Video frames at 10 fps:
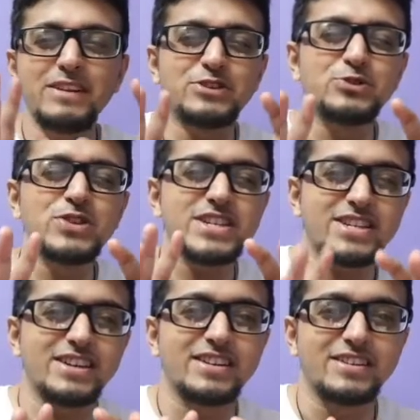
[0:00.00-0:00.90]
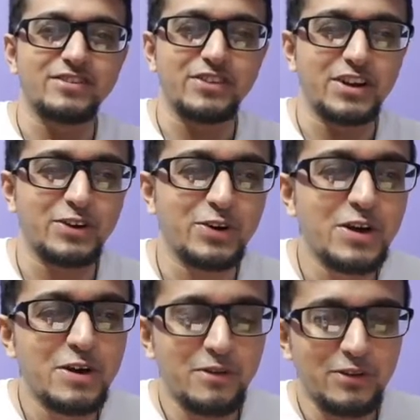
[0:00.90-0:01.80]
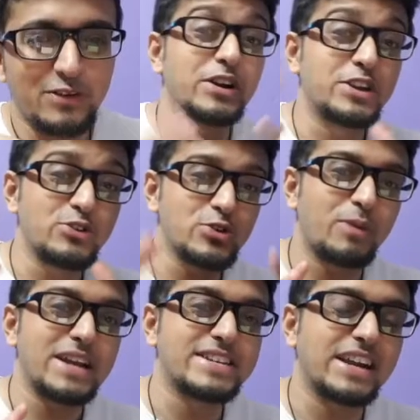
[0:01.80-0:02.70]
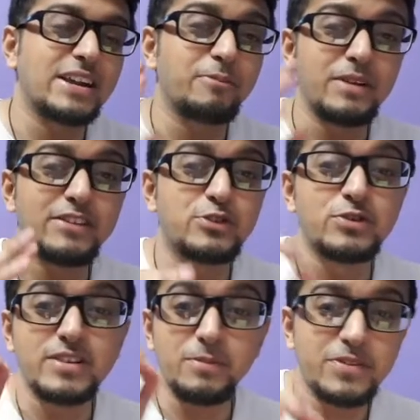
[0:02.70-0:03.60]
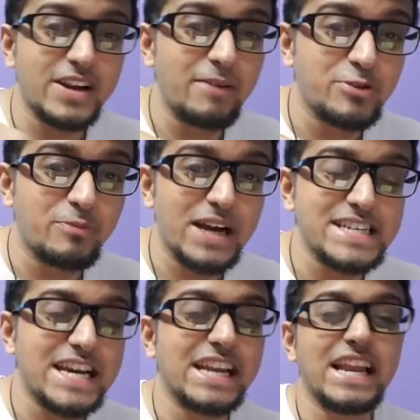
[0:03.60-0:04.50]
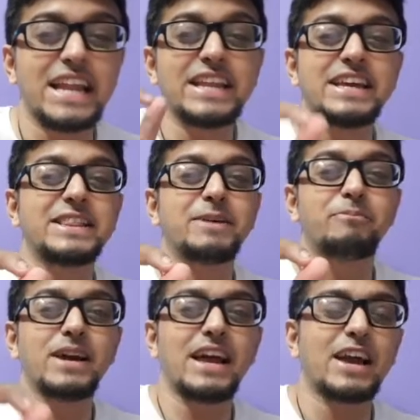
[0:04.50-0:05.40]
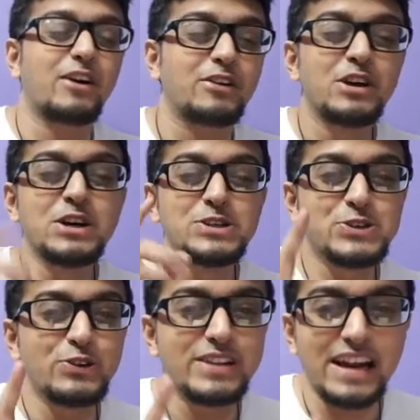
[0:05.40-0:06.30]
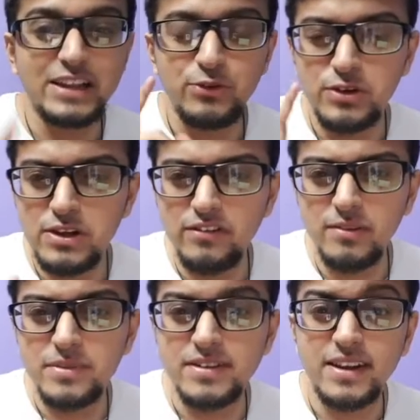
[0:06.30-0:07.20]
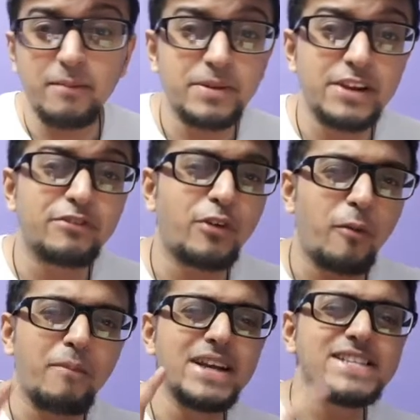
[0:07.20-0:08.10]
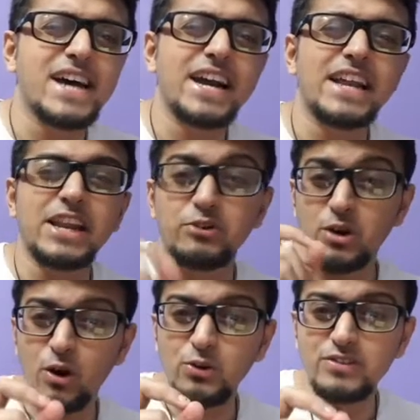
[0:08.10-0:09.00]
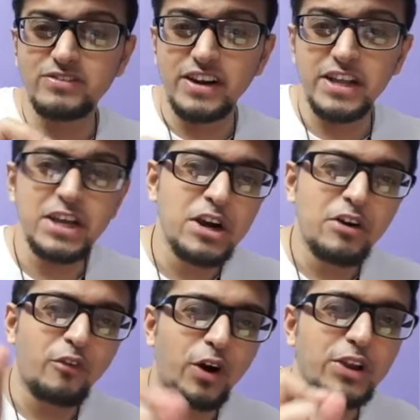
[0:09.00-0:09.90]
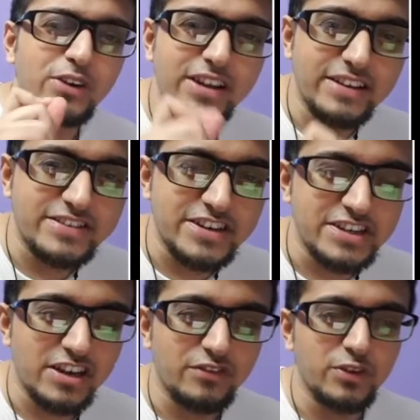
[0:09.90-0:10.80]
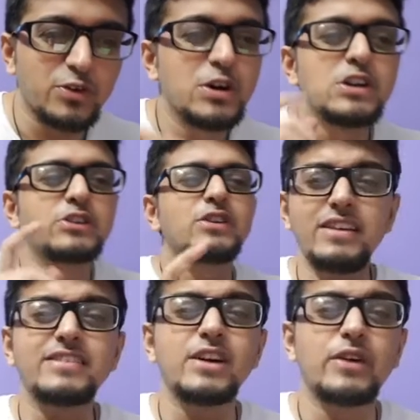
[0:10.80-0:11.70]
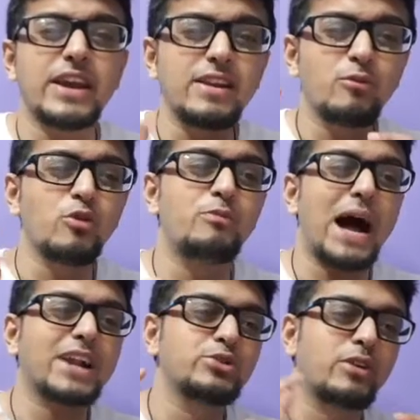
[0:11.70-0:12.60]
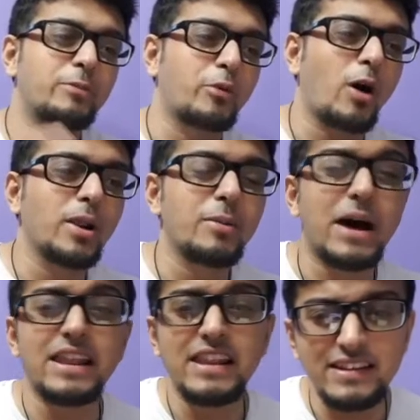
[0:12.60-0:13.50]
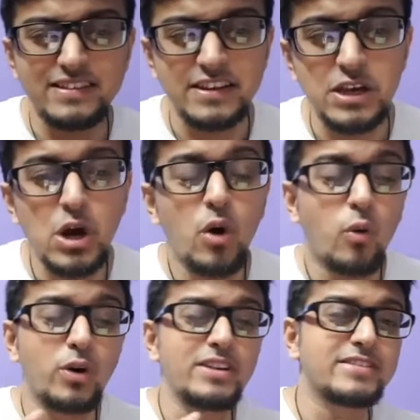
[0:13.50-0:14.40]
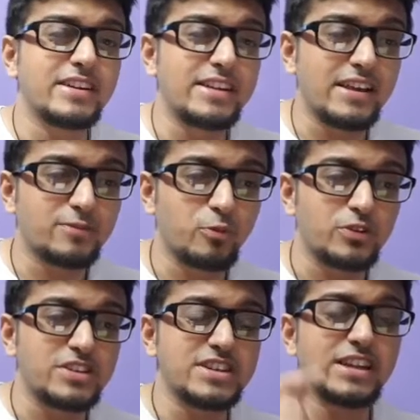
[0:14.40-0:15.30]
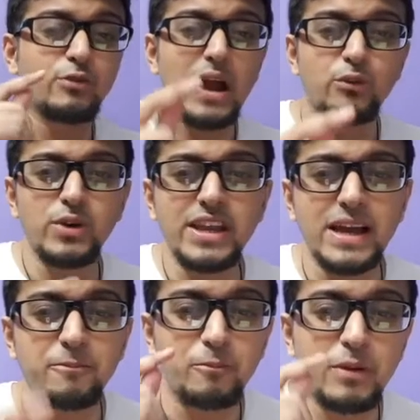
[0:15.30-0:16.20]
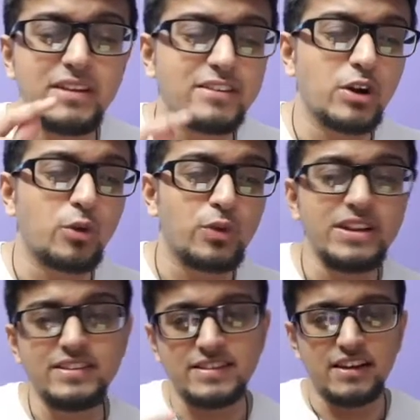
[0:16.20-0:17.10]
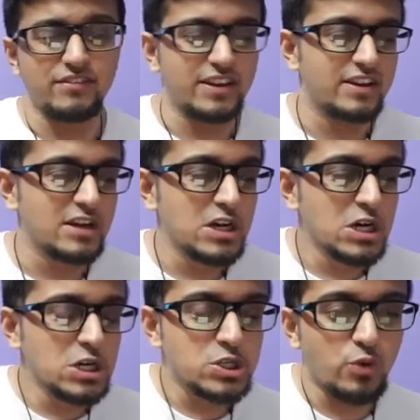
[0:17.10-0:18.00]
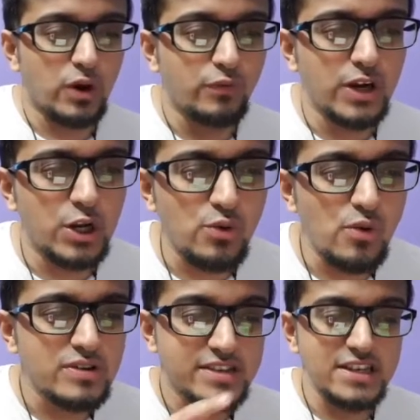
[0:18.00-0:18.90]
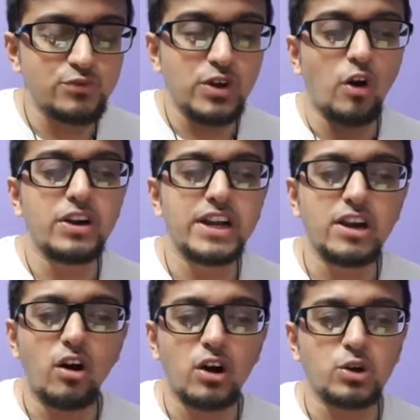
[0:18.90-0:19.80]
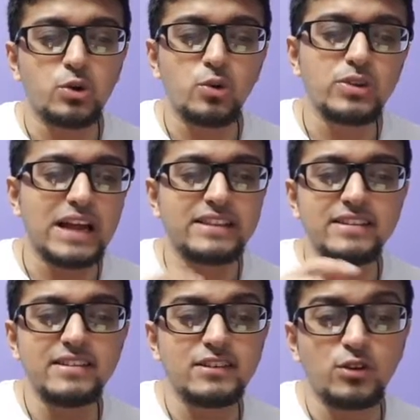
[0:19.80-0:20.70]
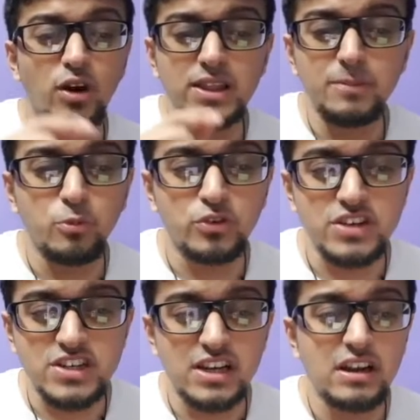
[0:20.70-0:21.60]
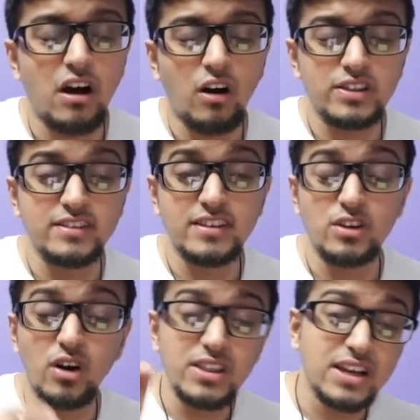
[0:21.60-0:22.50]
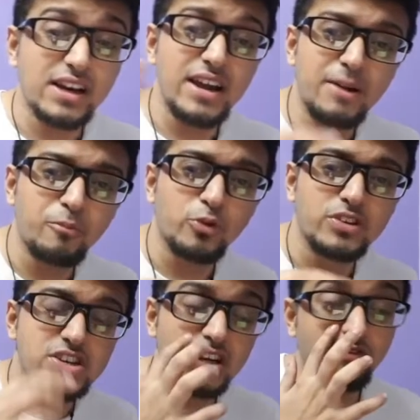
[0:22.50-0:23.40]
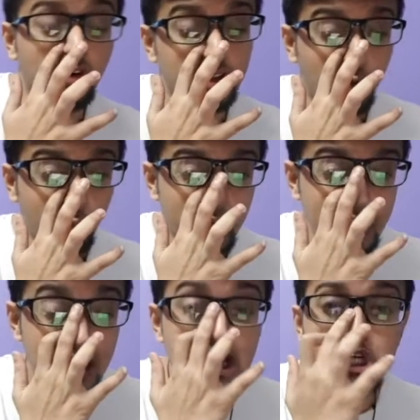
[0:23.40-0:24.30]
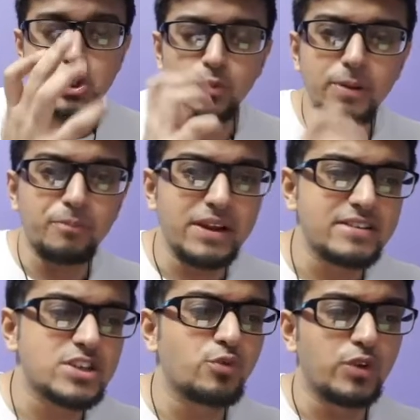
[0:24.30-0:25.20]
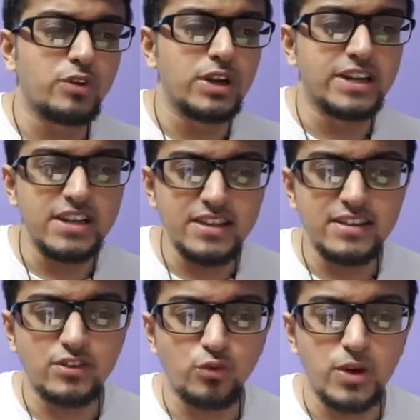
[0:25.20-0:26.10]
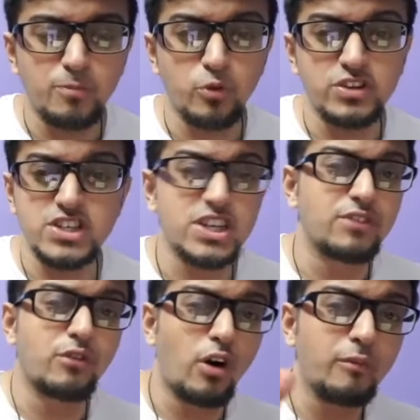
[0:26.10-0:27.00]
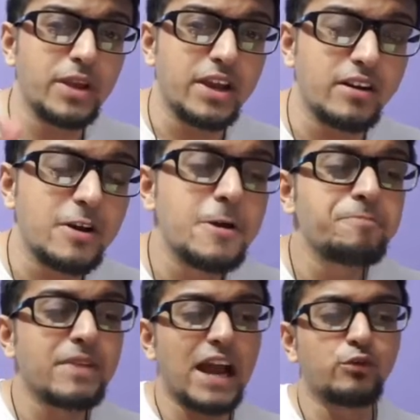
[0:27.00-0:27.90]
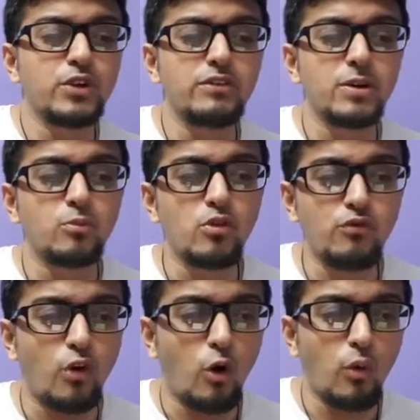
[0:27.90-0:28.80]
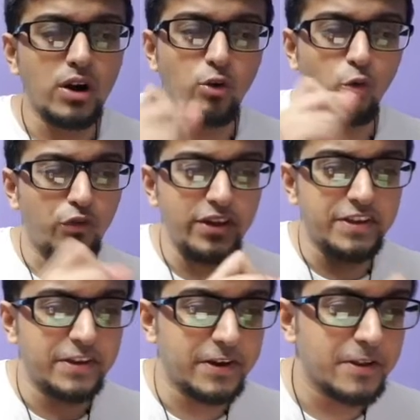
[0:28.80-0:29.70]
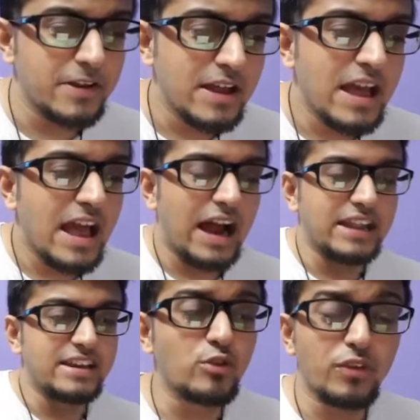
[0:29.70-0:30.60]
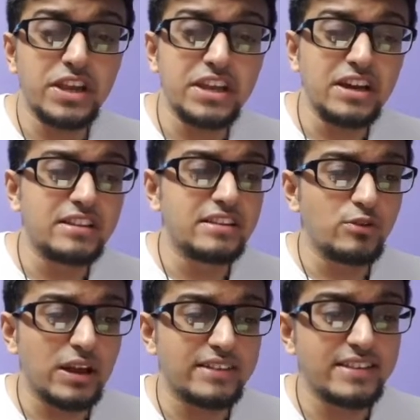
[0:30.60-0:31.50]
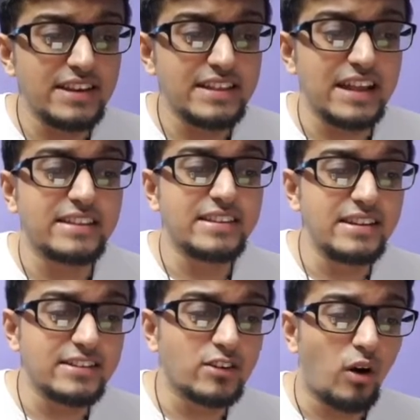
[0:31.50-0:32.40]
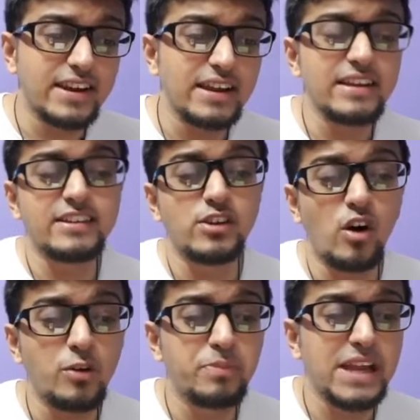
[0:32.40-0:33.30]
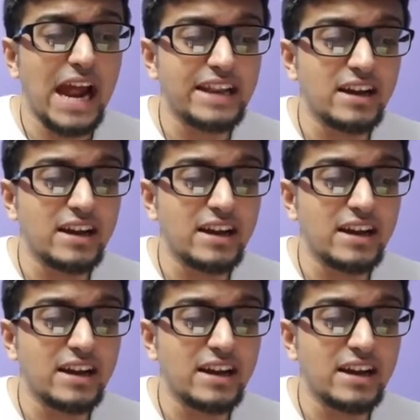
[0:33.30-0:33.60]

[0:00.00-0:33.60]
and please do share this video. And if you're new to my channel, please do subscribe to my channel and hit the bell icon so that you never miss an update from my side and you are always ready for your next interview. So let's now again move back to our problem and let's see what is the next position where we can place our queen safely. So what we'll do, since we already got to know that this is not the position or this is not the correct position for the queen to be placed, we will delete this queen position from here and we will move forward over here. And since over here you can see that this cell is not